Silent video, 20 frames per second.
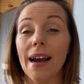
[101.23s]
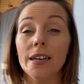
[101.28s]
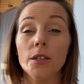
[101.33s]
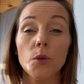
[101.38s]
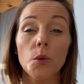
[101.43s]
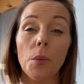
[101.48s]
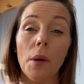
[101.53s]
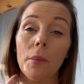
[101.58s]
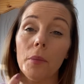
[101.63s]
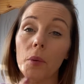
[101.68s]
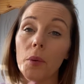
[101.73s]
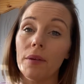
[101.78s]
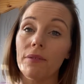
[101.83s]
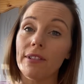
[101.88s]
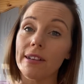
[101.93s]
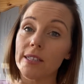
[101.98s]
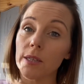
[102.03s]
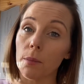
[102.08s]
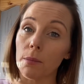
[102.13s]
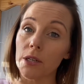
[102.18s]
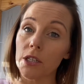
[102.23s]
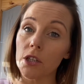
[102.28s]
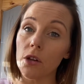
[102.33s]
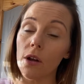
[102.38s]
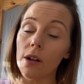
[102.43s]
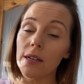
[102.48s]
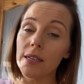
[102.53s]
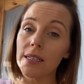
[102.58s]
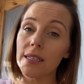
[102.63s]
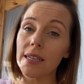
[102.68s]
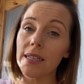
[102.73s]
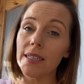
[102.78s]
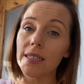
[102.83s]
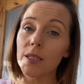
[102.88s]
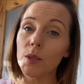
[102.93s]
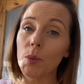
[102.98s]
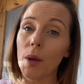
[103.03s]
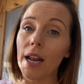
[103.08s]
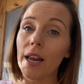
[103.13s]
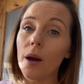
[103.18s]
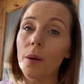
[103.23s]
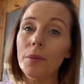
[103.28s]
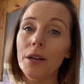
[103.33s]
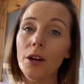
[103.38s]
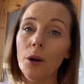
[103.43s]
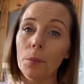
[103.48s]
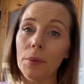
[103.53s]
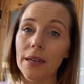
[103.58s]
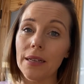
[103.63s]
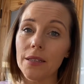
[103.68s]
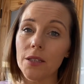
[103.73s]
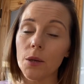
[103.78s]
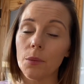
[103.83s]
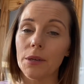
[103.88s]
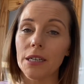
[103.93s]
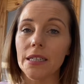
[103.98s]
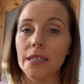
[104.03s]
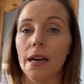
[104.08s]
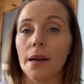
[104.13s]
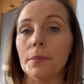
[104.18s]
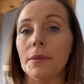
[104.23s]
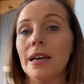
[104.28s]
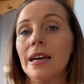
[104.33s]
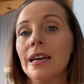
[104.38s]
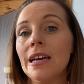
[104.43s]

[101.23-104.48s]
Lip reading: because remember, we have the summer solstice as well coming up in summertime.